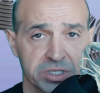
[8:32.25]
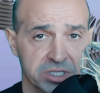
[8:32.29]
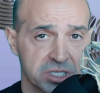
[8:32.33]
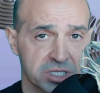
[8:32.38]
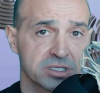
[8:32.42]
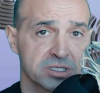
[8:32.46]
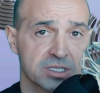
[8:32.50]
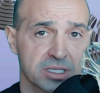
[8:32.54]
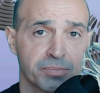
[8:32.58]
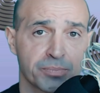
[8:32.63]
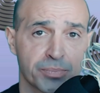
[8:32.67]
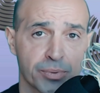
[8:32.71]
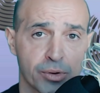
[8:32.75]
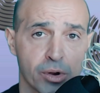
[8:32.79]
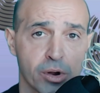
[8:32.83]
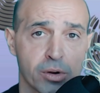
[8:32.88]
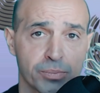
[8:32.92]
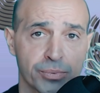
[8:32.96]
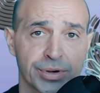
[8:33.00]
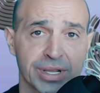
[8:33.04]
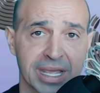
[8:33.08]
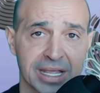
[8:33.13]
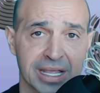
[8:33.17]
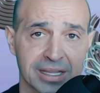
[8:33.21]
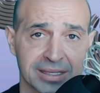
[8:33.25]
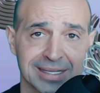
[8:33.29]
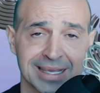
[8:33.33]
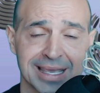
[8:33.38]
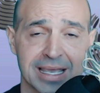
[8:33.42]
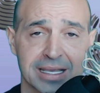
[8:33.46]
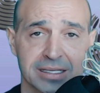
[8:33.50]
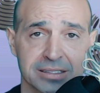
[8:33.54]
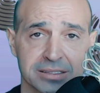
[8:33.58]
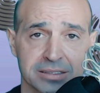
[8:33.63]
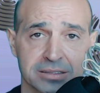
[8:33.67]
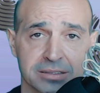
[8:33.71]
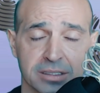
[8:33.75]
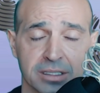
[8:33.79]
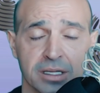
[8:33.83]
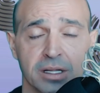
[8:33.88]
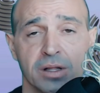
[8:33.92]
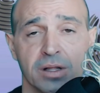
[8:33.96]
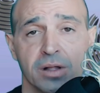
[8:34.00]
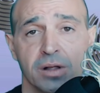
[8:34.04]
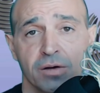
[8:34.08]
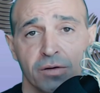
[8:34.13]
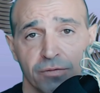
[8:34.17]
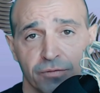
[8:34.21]
is an appropriate test
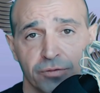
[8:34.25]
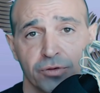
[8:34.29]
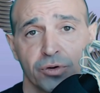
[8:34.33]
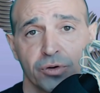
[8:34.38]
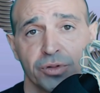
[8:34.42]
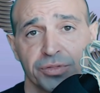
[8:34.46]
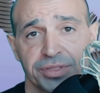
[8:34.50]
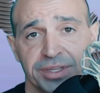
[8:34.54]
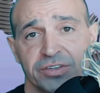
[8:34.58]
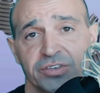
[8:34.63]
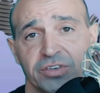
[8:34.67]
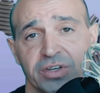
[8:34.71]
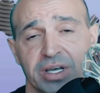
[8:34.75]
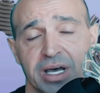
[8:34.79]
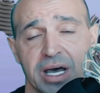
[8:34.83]
for this